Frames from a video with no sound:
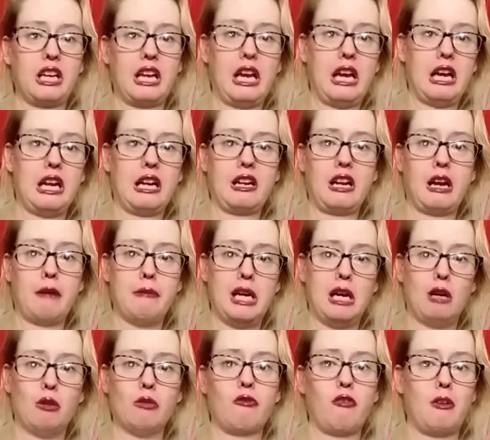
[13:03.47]
can come
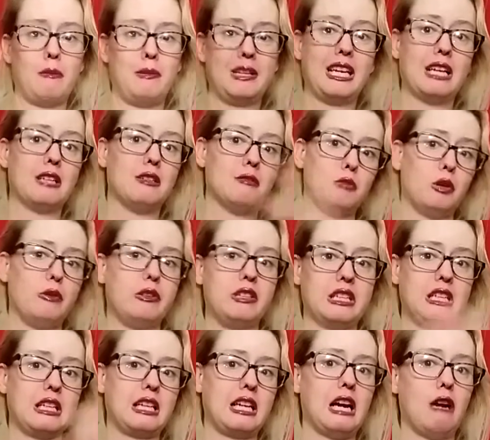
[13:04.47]
out from the other movies
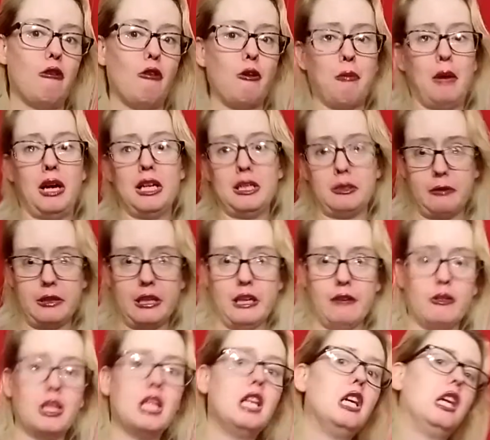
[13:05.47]
that kind of reminds me of.
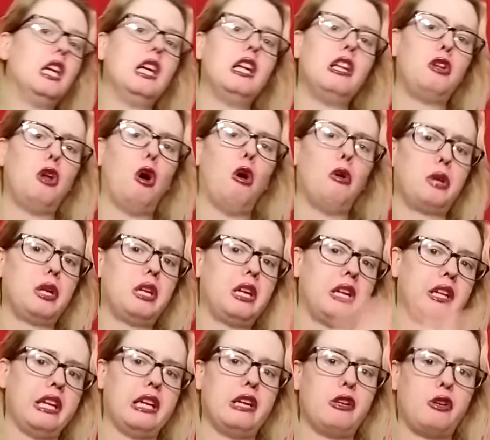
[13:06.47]
Those are the
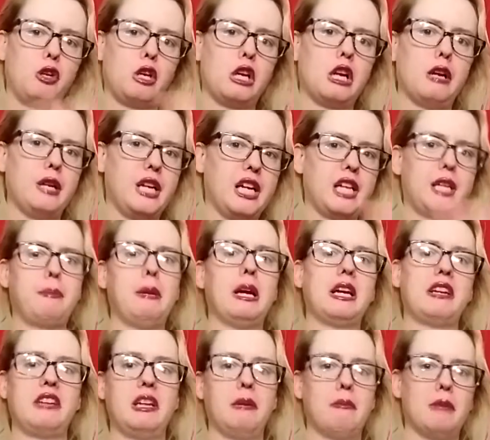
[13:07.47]
things you're going to
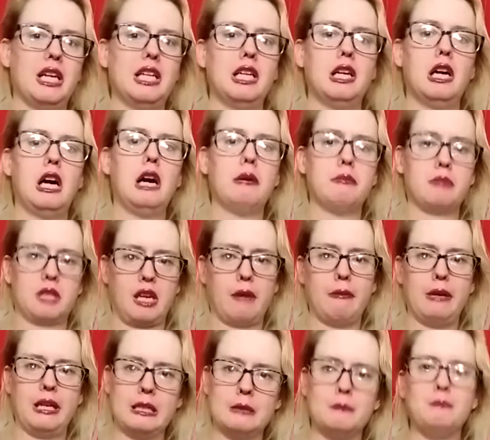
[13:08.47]
expect in my
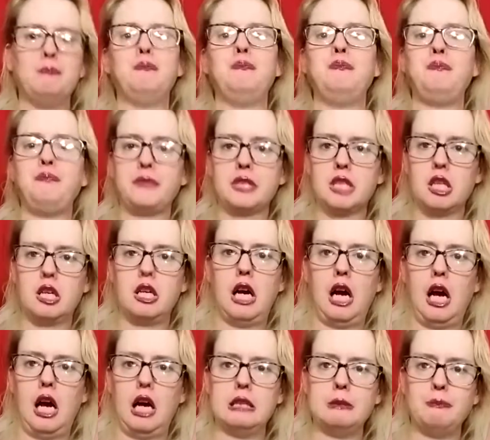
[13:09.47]
upcoming
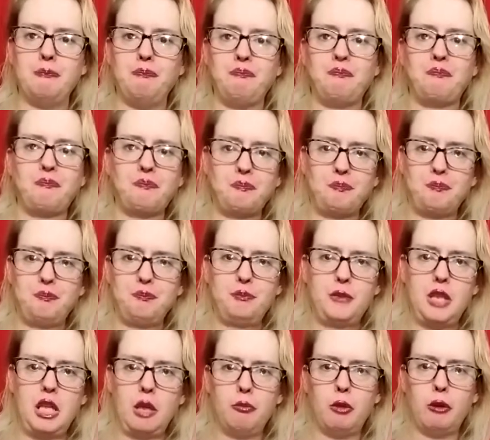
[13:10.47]
um,
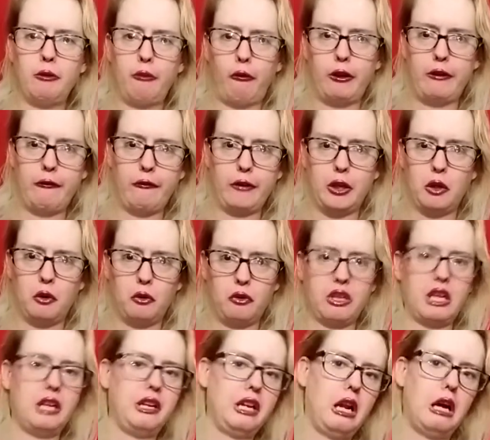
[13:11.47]
movie reviews.
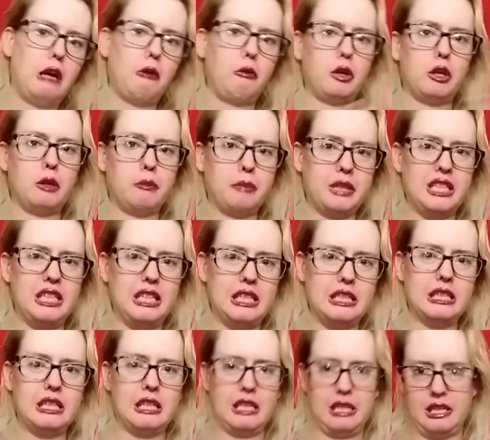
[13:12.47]
And now will be
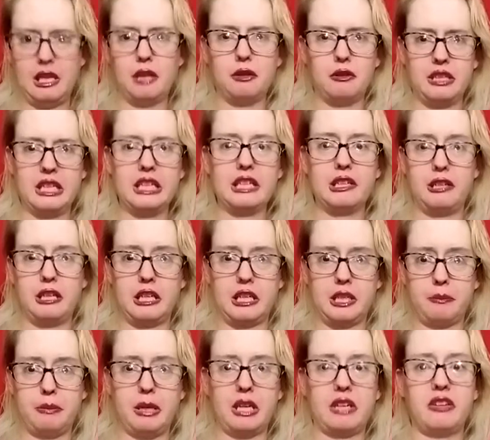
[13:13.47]
uh, another thing to
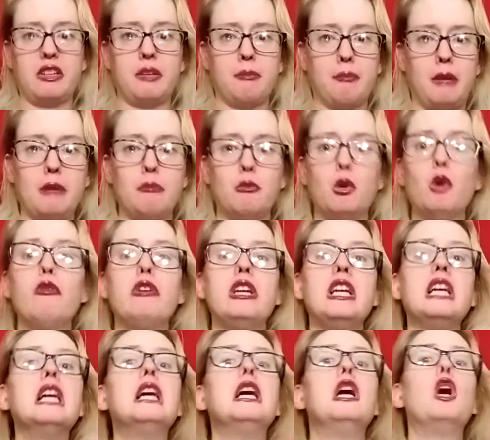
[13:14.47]
expect is my
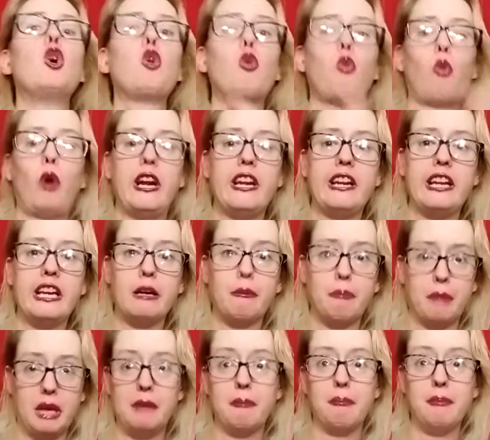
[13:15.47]
movie grading
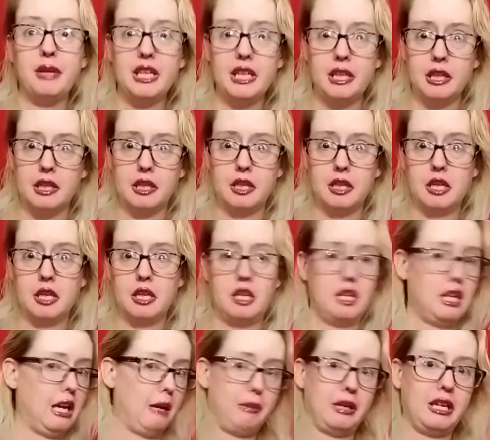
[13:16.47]
by me,
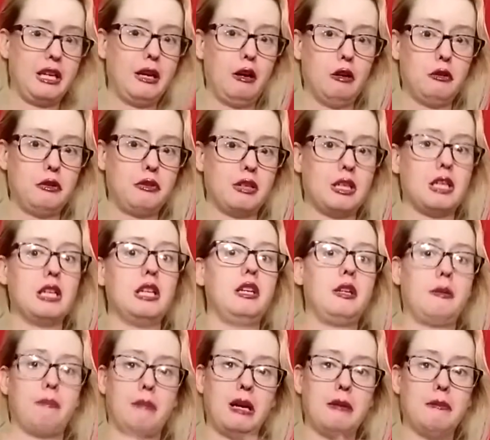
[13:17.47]
nobody else,
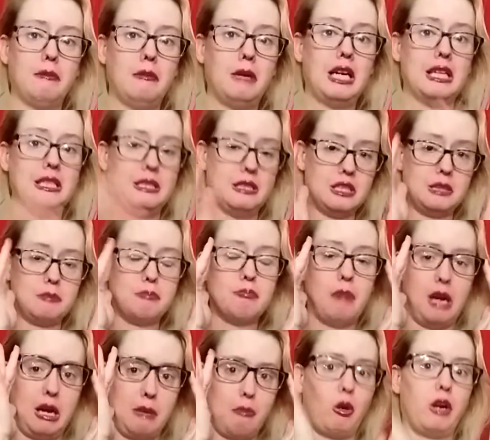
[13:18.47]
by mine,
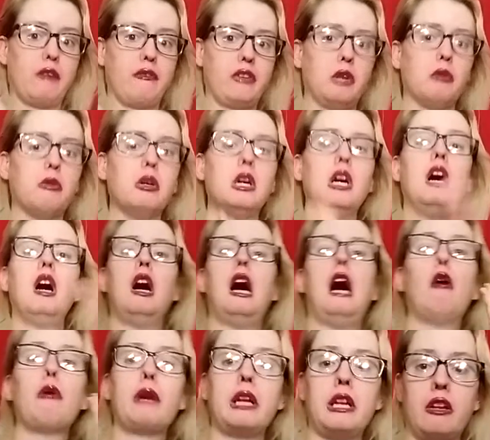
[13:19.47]
my point of view.
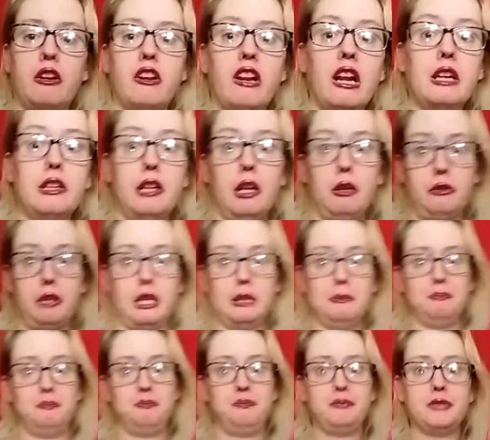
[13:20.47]
I'll get into that another time.
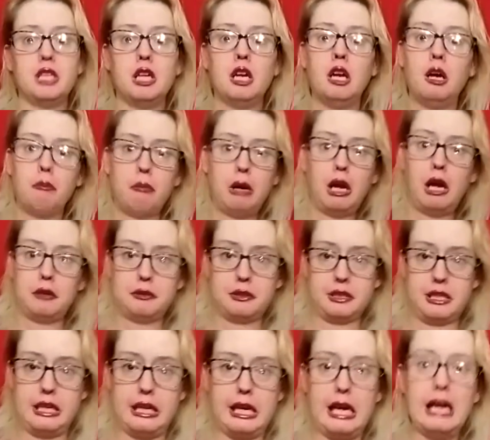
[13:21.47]
But other
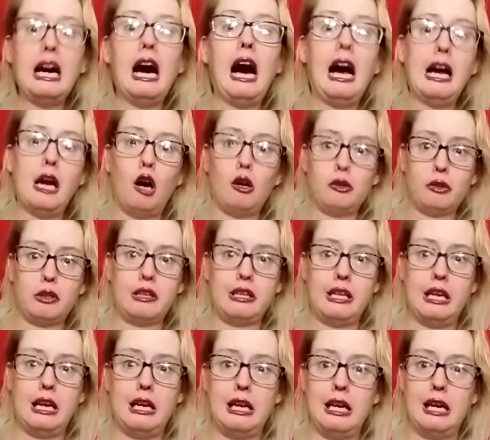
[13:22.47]
than that, I also
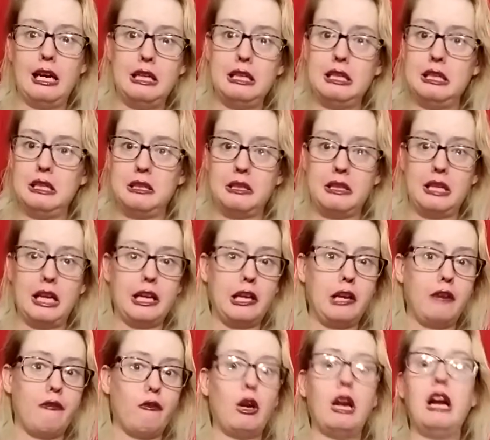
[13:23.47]
say uh, thank
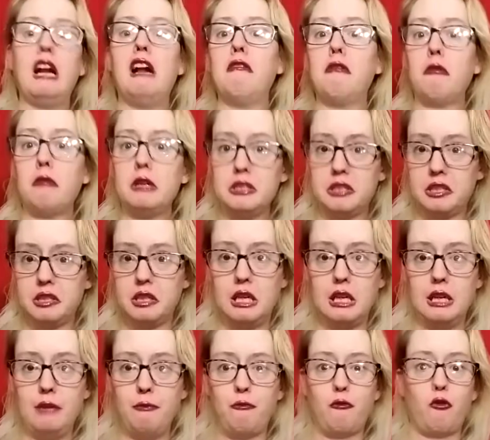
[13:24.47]
you for everyone's
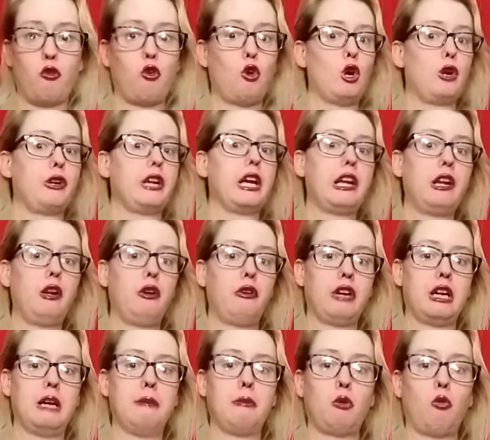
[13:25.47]
time for taking your
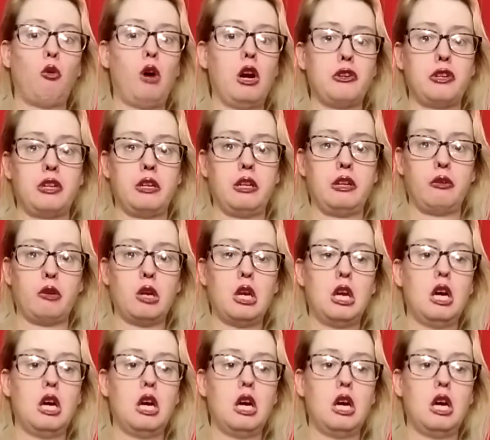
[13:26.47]
time to watch this